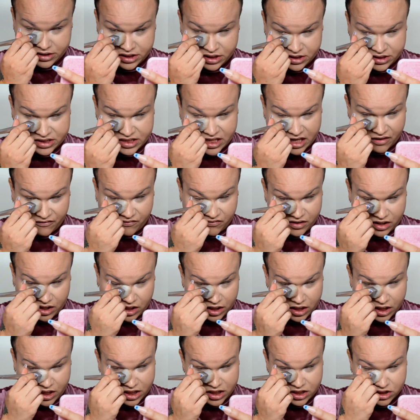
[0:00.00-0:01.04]
is
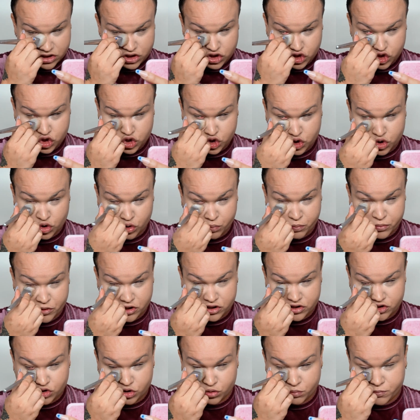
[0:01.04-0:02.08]
definitely super,
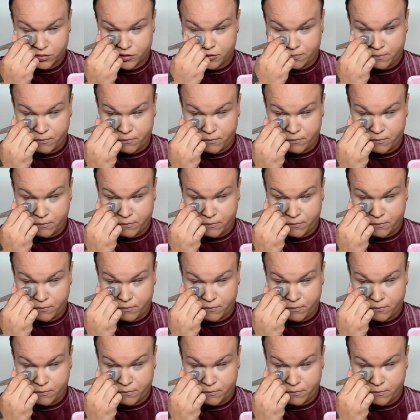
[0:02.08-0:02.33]
super